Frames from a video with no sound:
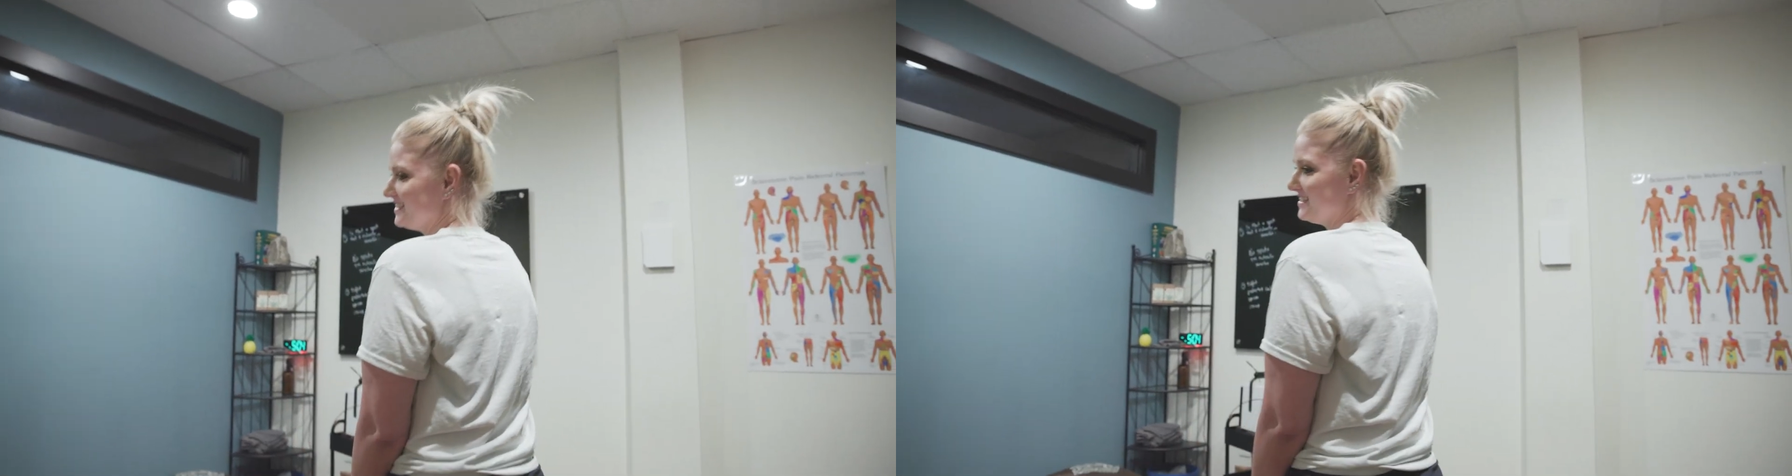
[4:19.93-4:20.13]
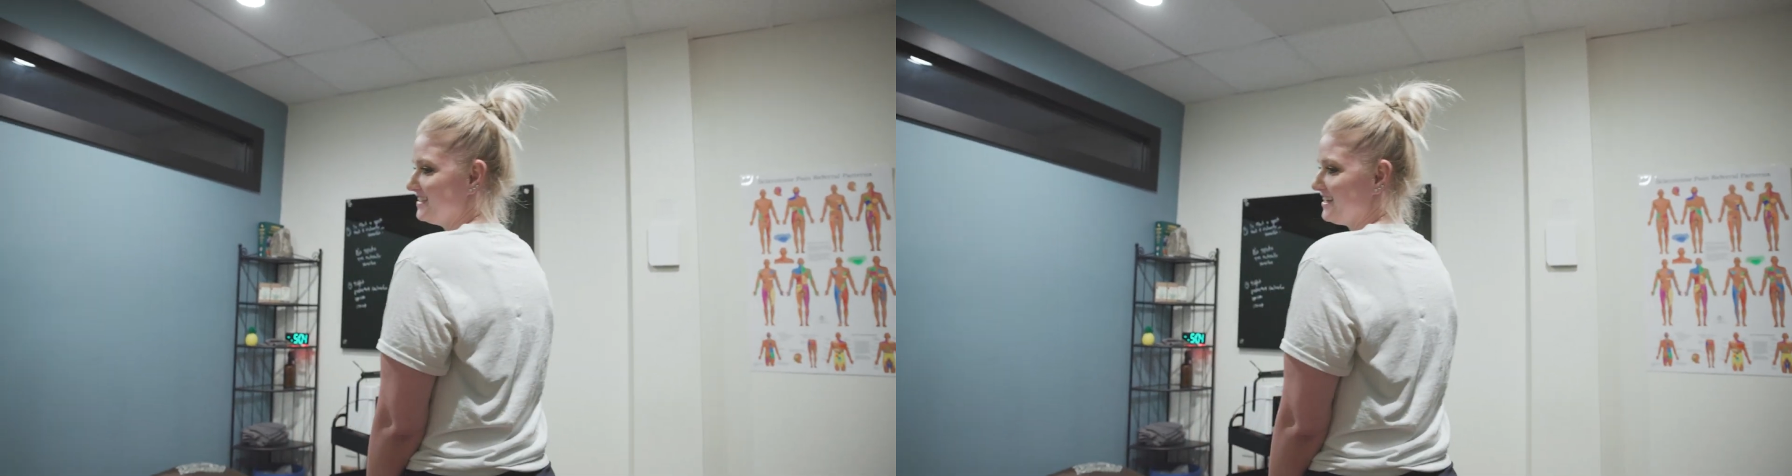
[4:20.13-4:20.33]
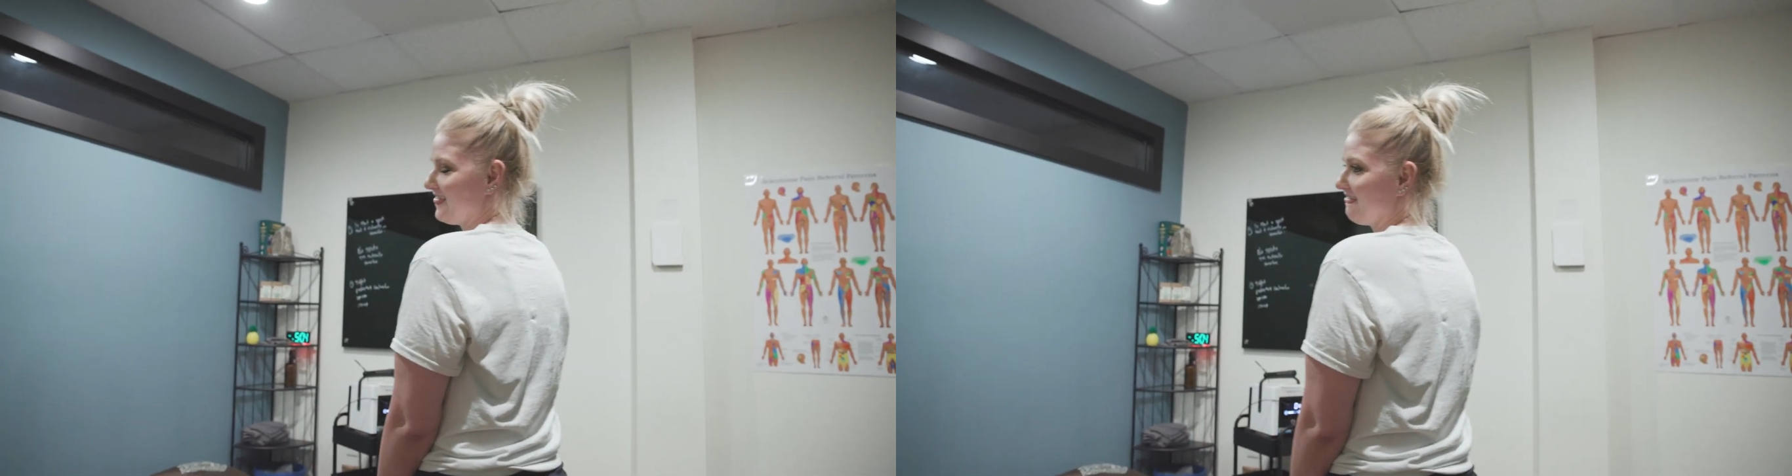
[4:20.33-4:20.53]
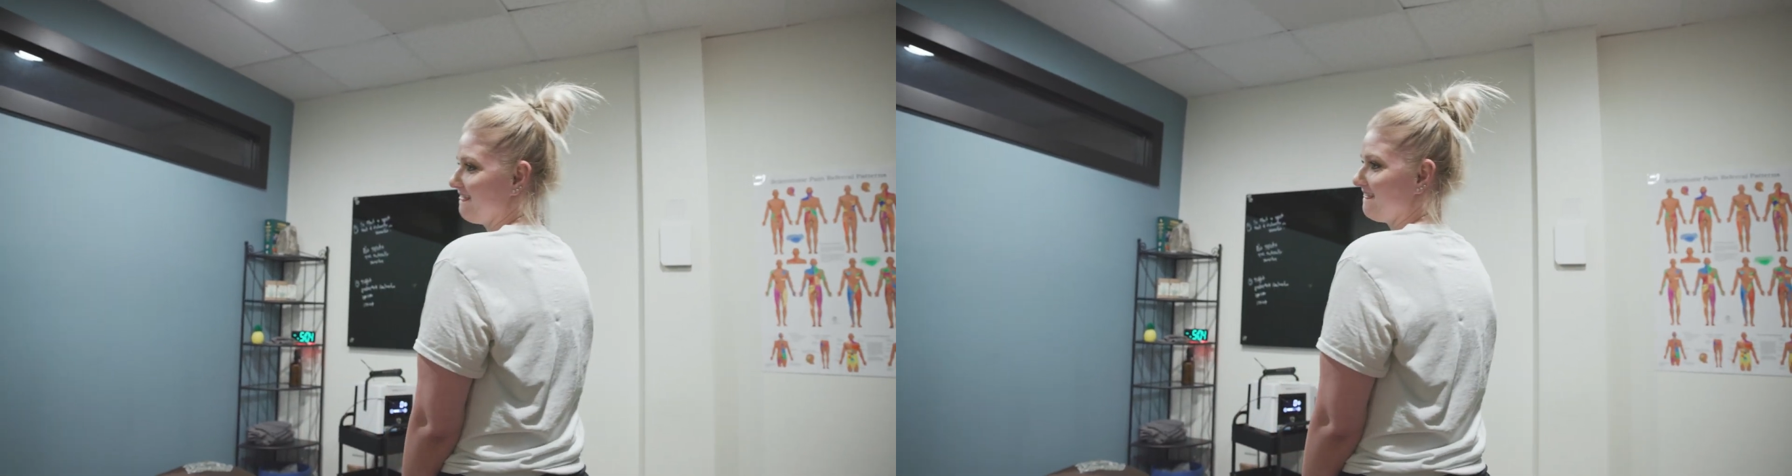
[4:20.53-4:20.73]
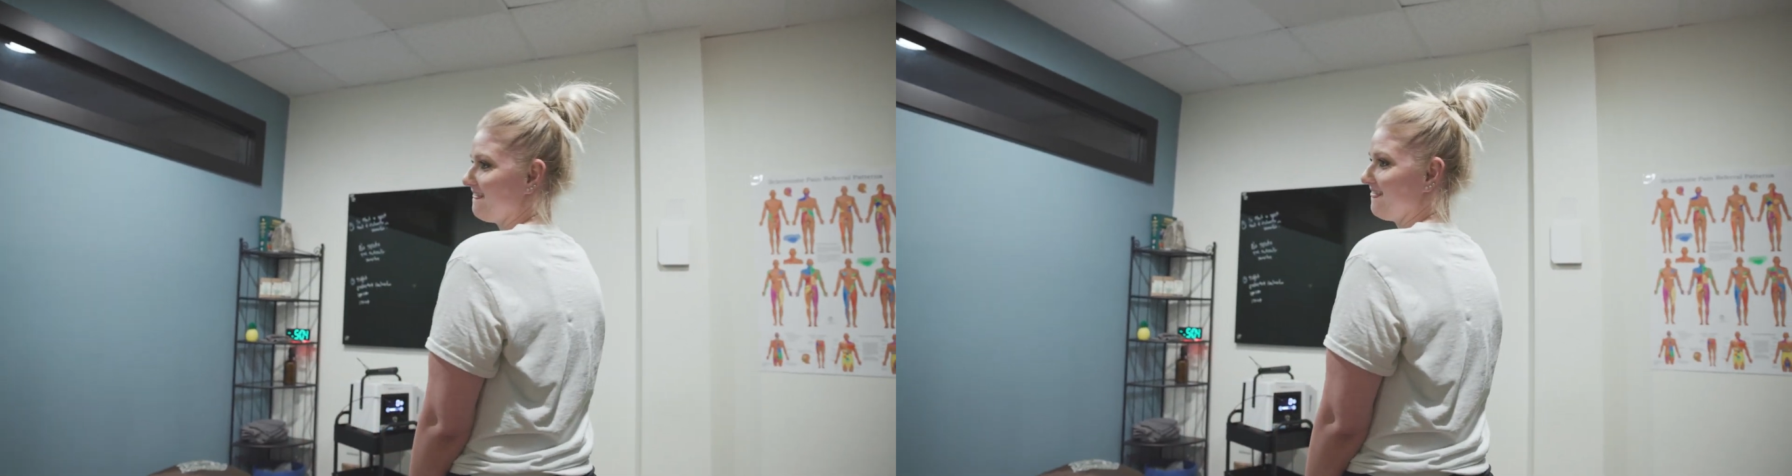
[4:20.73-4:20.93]
Um,
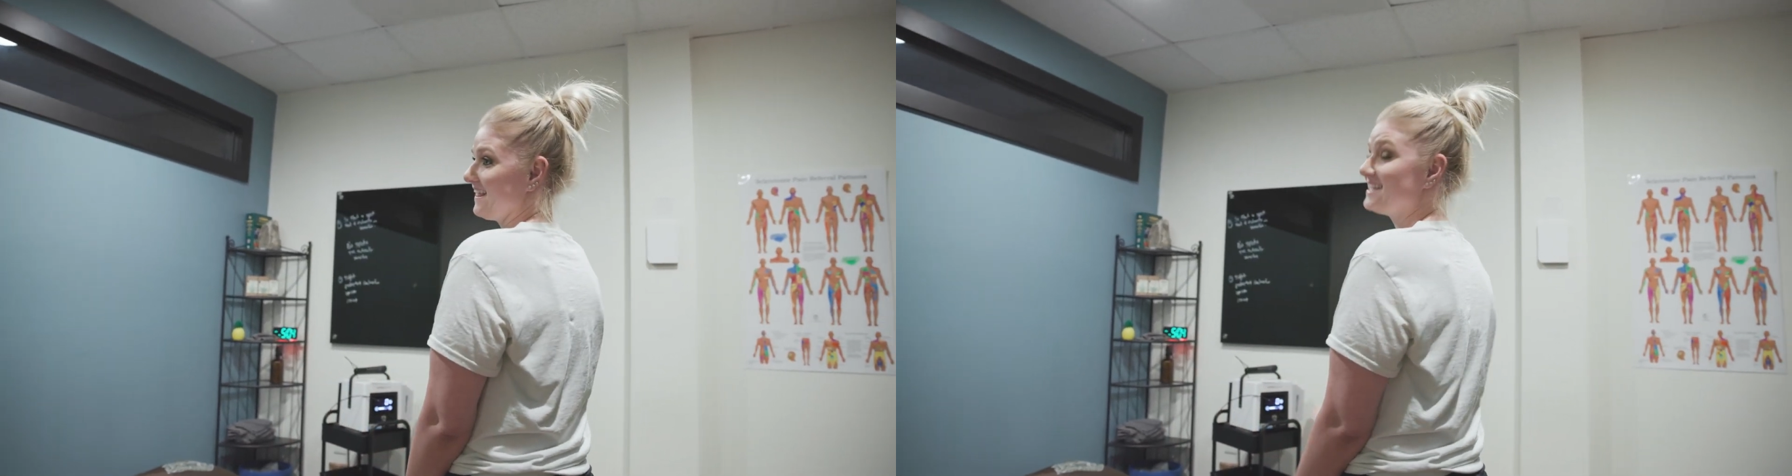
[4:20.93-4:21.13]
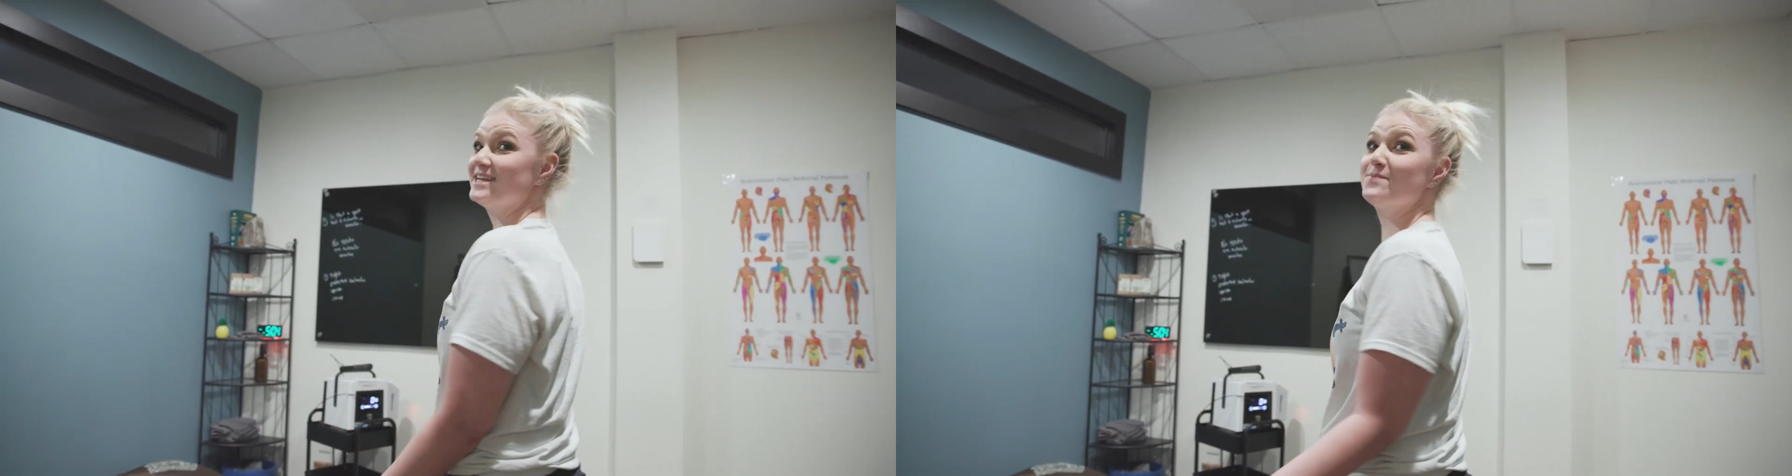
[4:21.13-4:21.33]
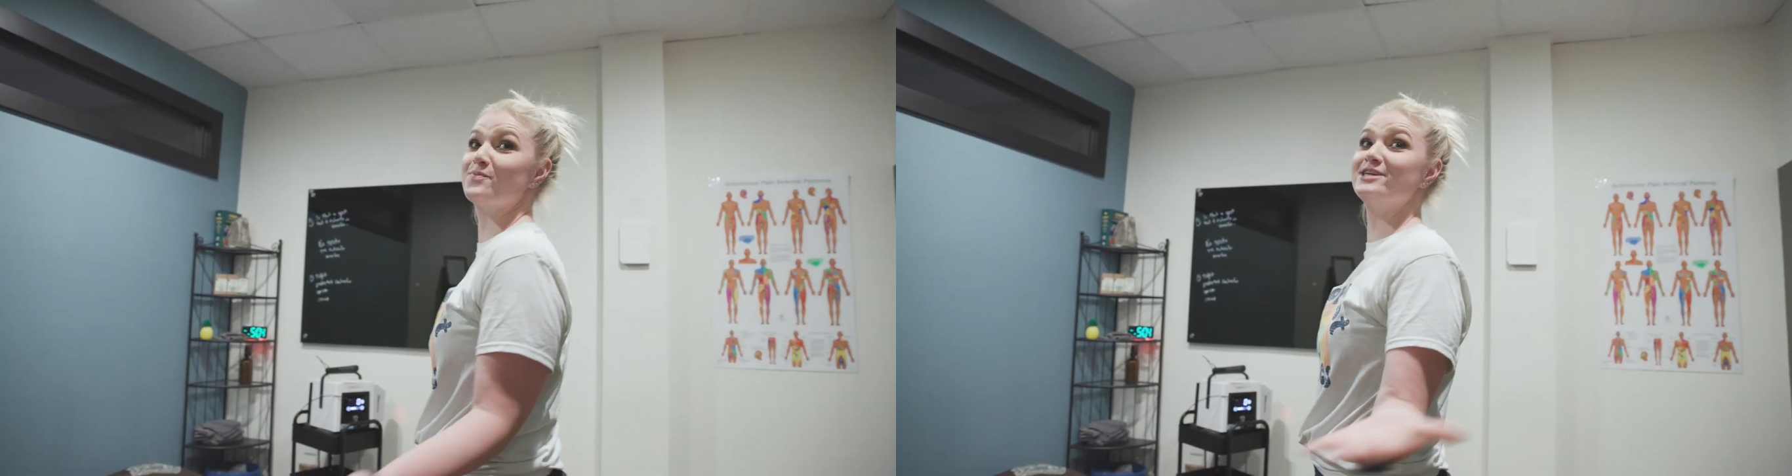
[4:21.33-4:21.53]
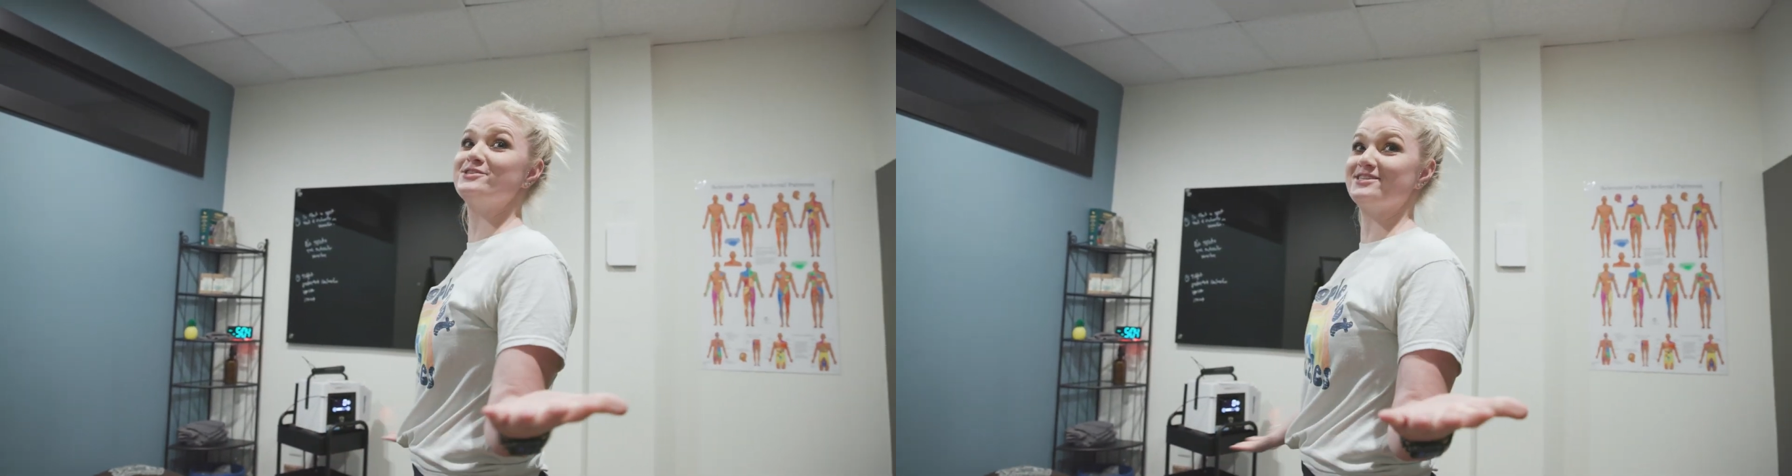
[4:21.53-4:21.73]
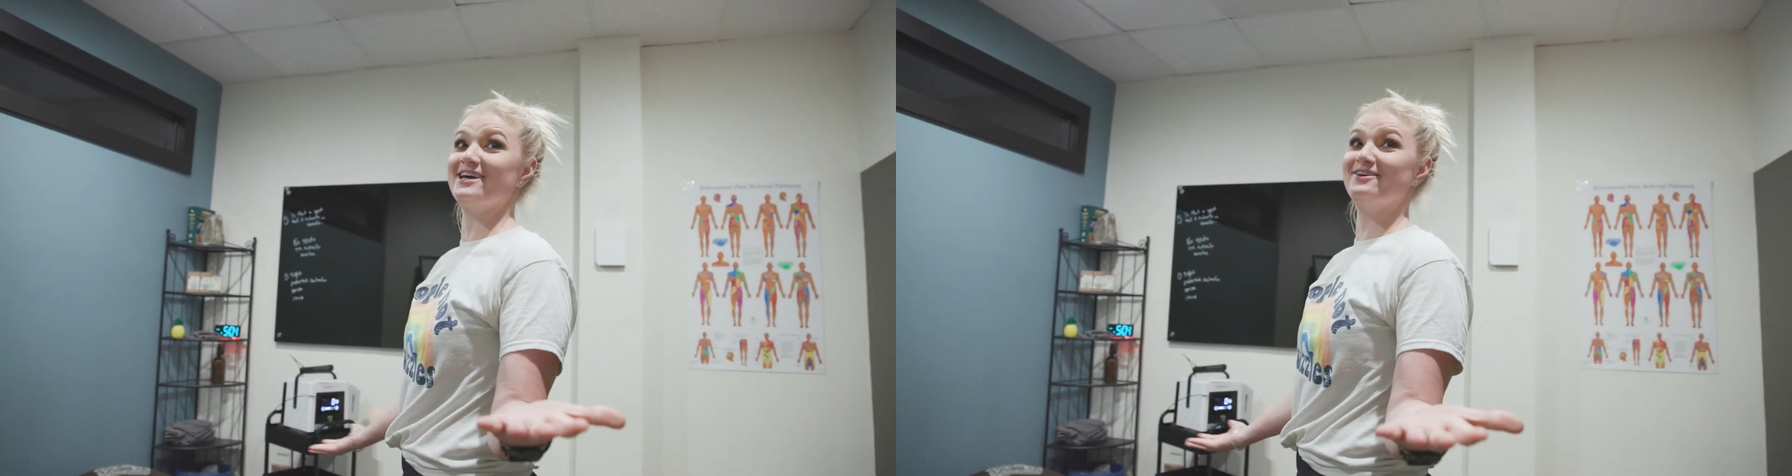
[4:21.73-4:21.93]
what I said feel?
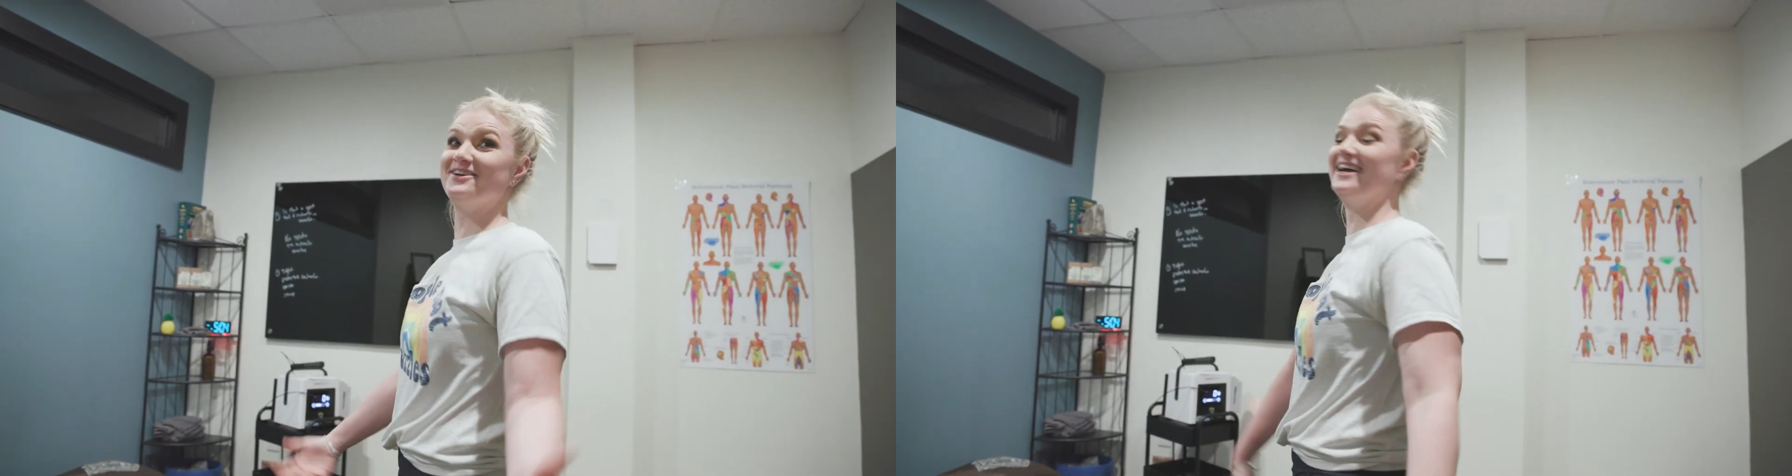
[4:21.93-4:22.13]
brace yourself.